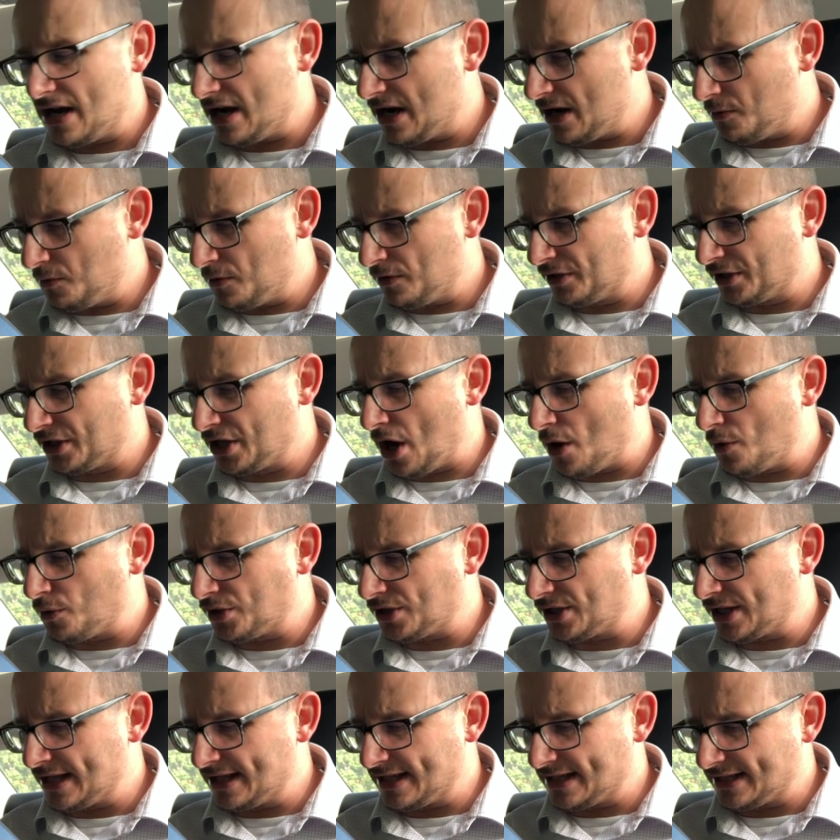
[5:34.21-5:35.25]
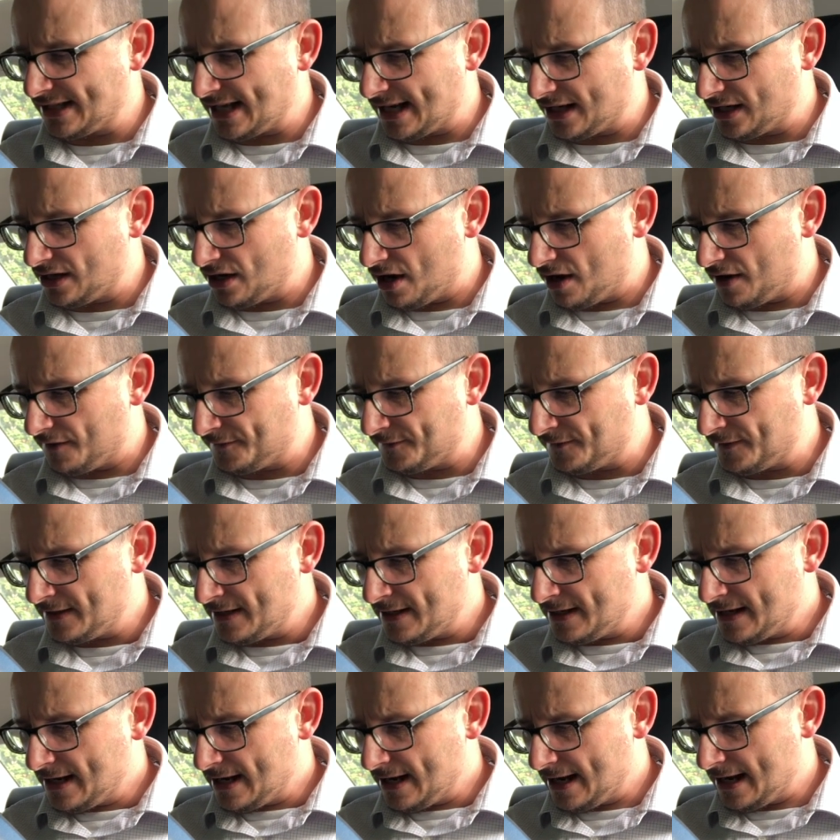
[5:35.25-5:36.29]
were a ghost in the second half.
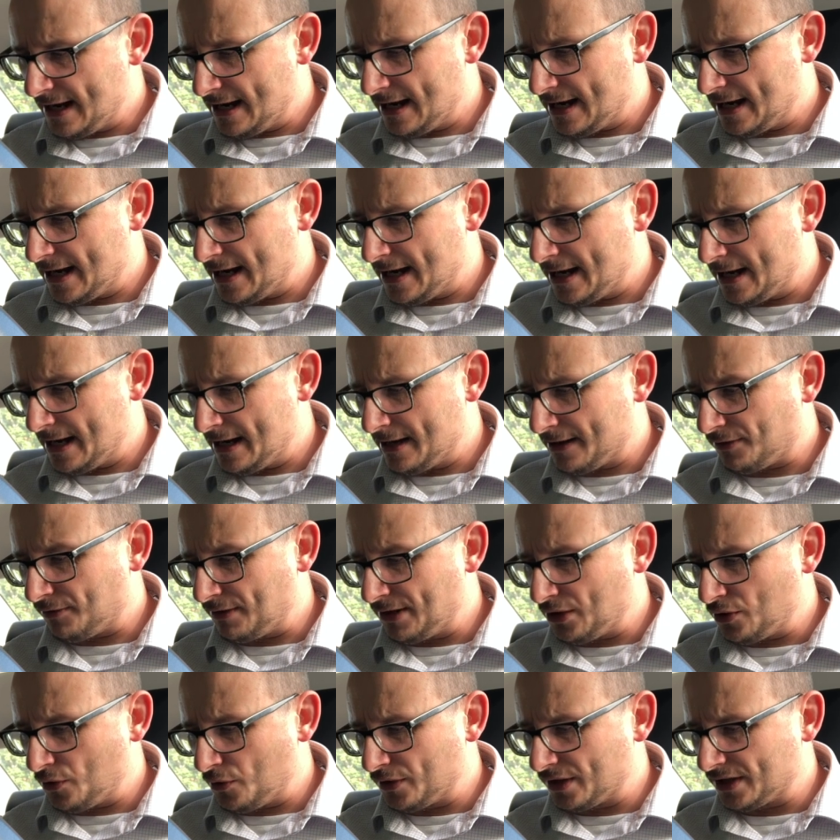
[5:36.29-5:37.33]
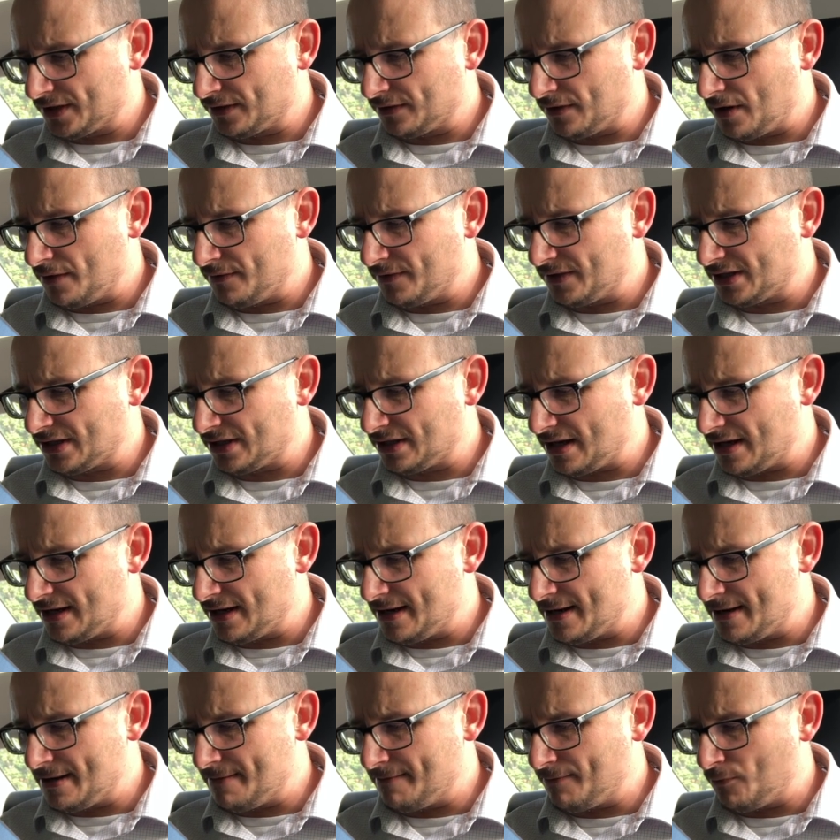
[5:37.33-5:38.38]
3 corners for Rovers,
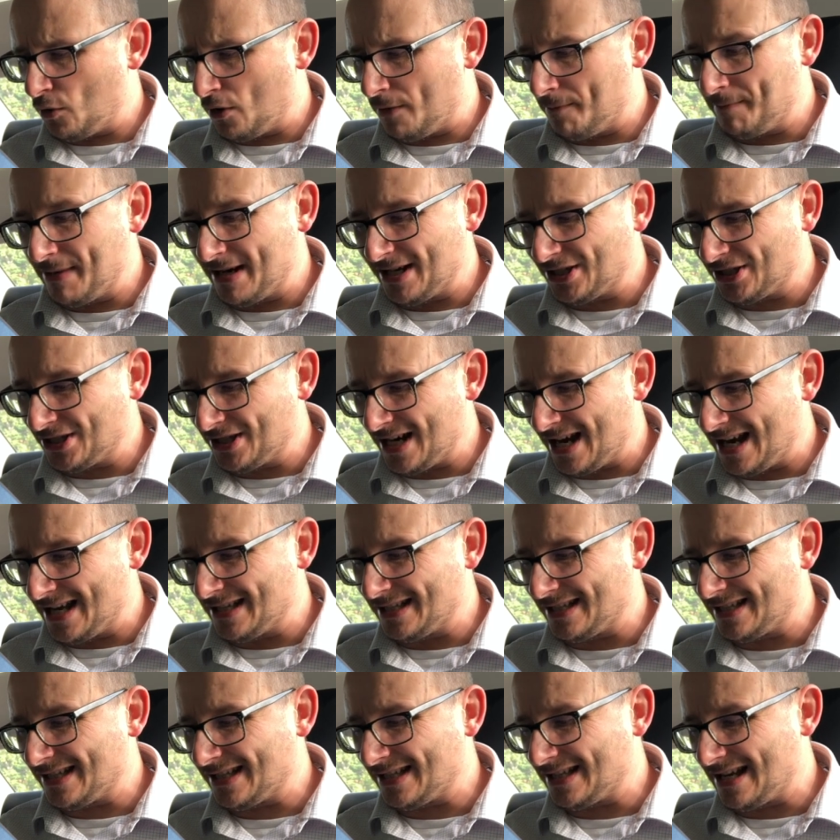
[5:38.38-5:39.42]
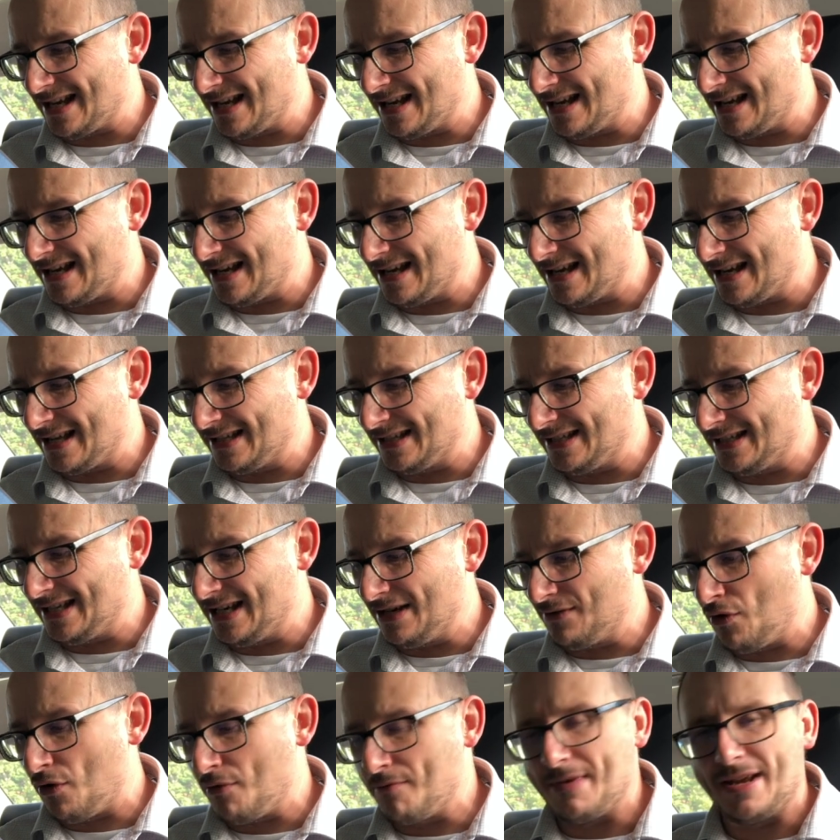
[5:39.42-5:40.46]
1 big chance,
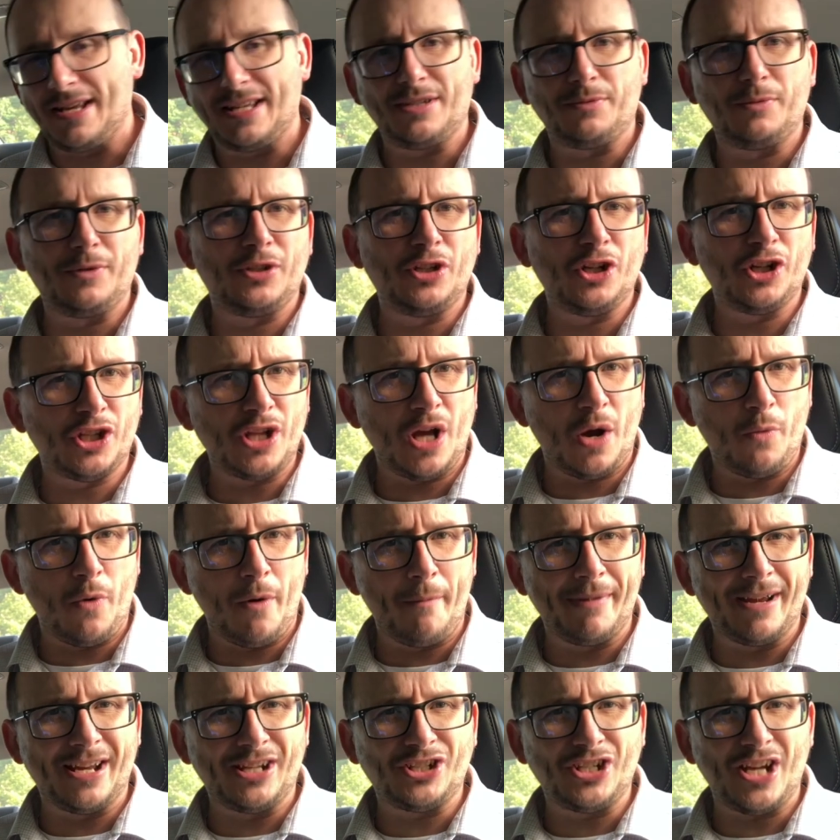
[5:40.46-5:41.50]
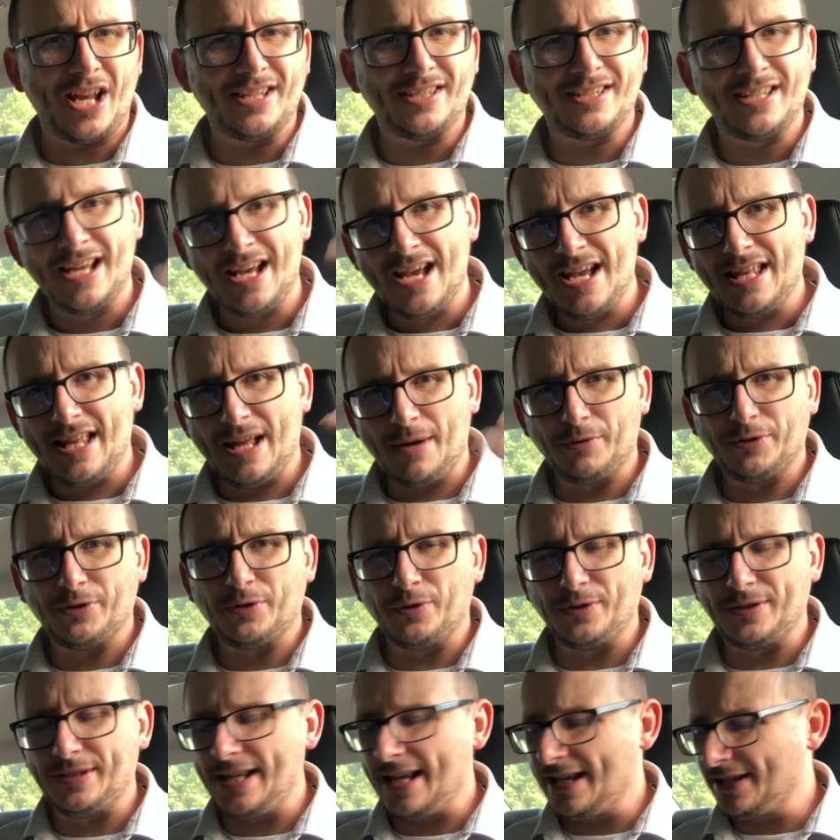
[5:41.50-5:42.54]
0 missed. We took that 1 big chance. That was, of
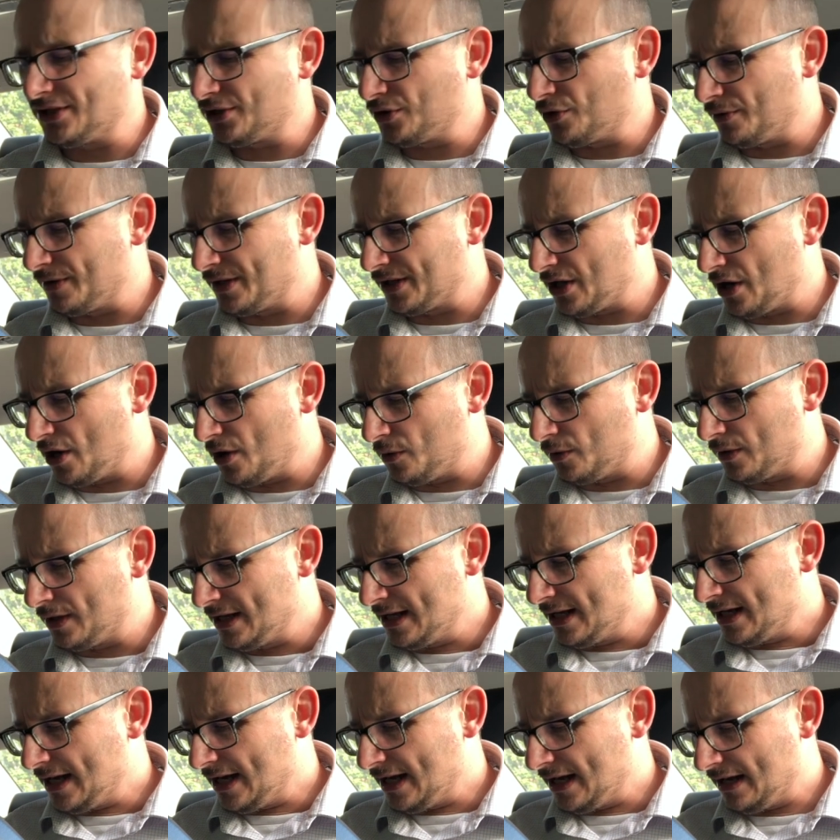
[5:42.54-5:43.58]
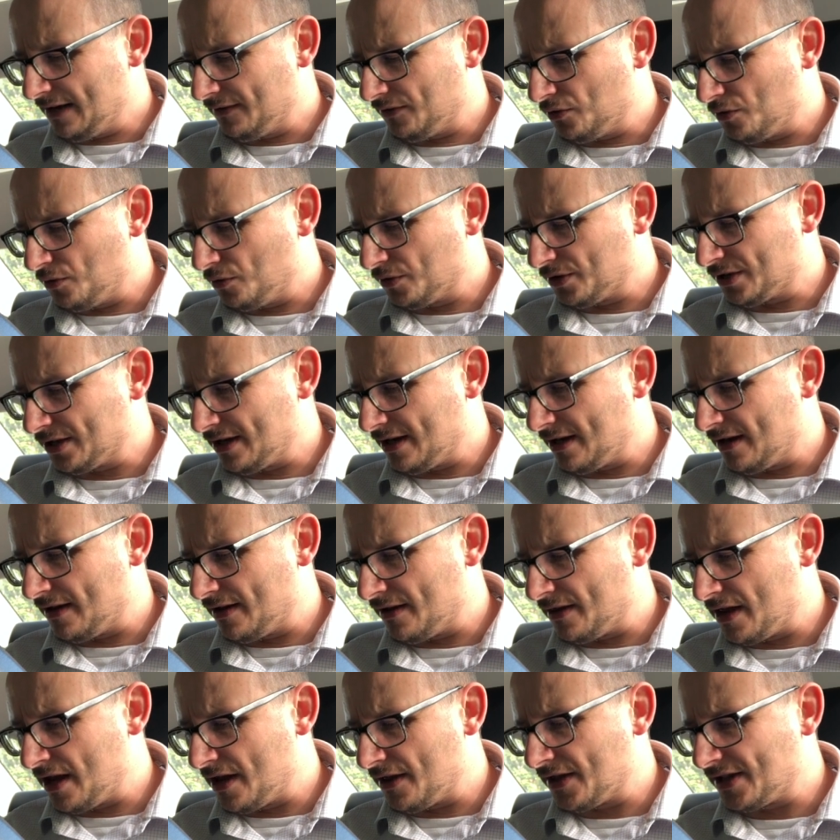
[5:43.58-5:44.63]
course, Díaz scoring the goal. And, of course,
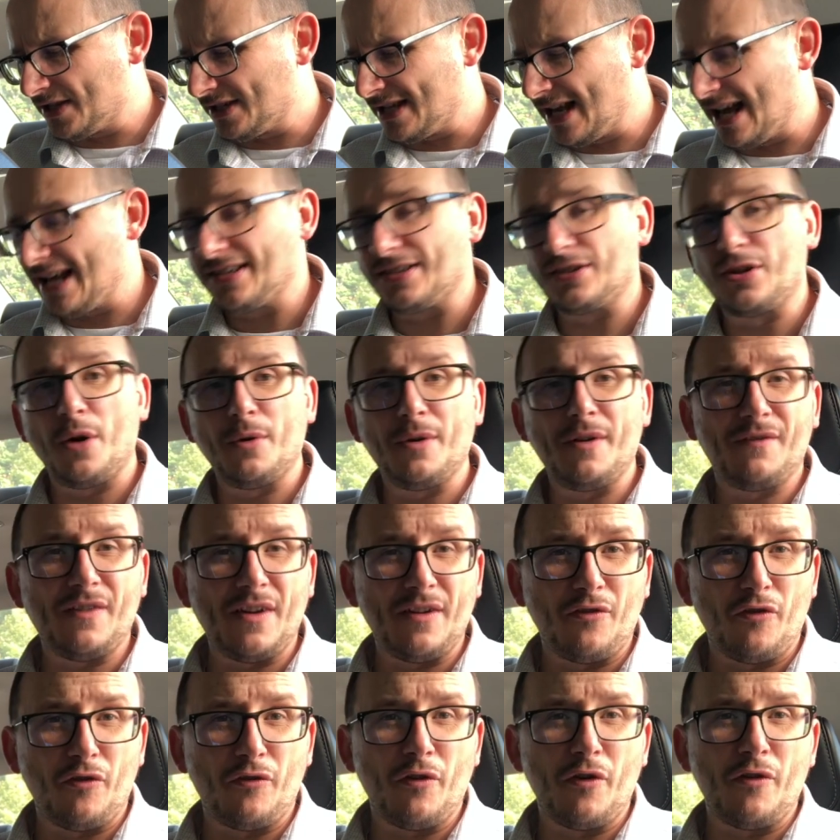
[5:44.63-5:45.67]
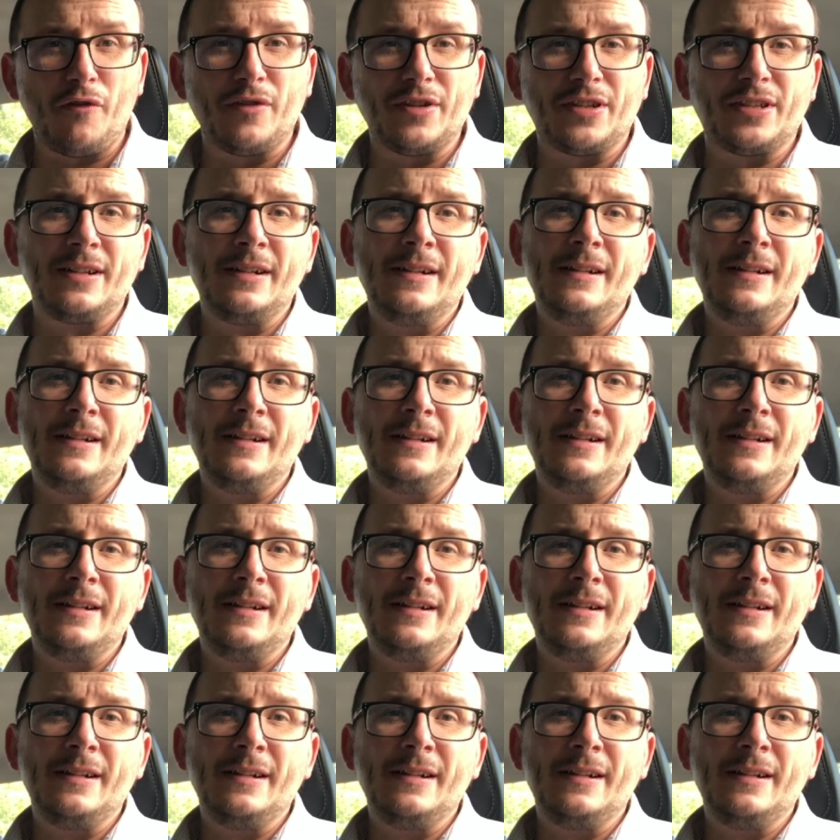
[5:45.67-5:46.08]
the other stats going in favour of Rovers.